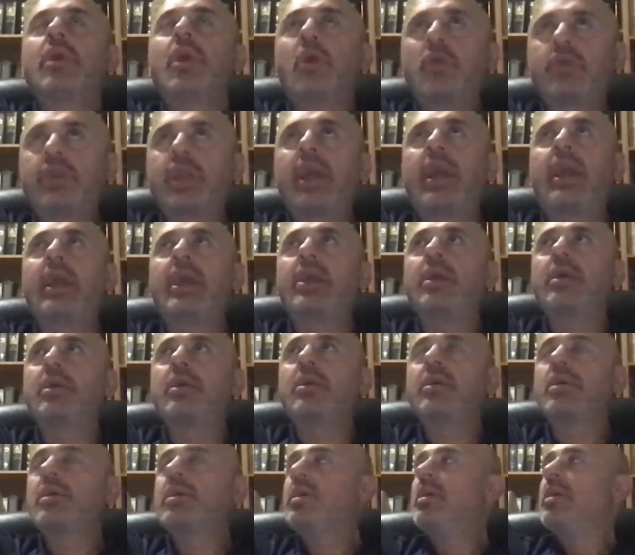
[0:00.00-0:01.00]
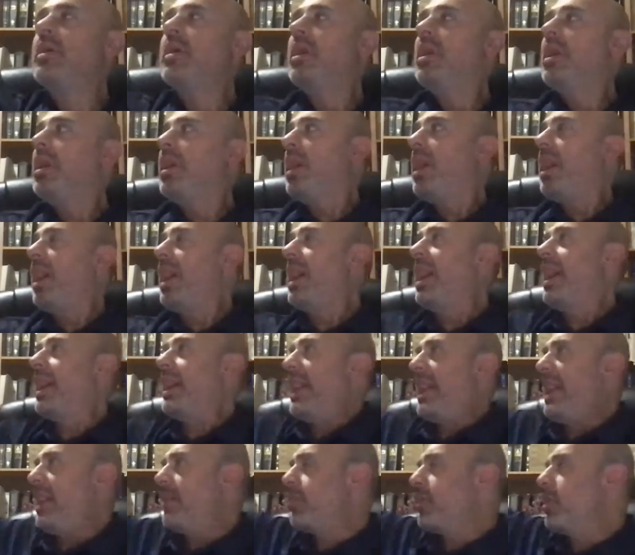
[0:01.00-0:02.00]
Okay. Uh,
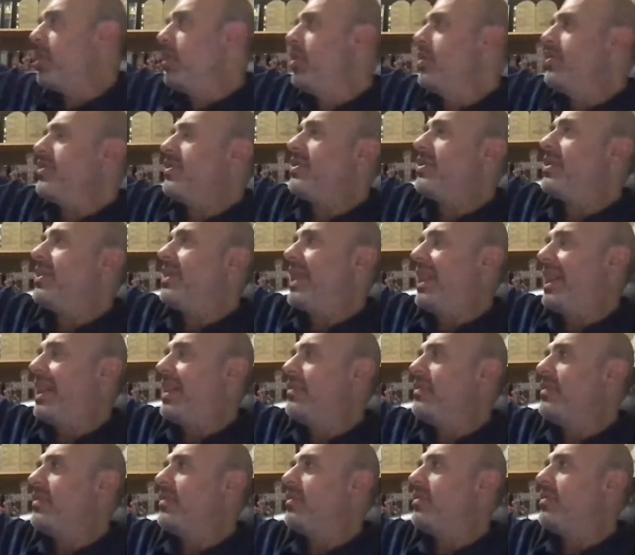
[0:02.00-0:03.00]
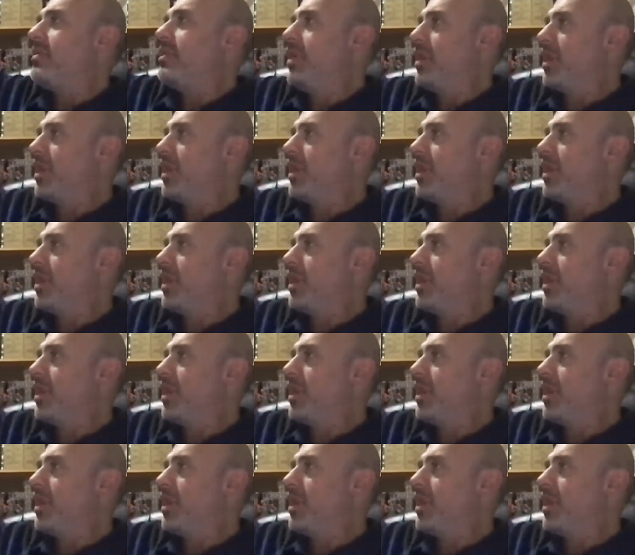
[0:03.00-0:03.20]
Hebrews, yes.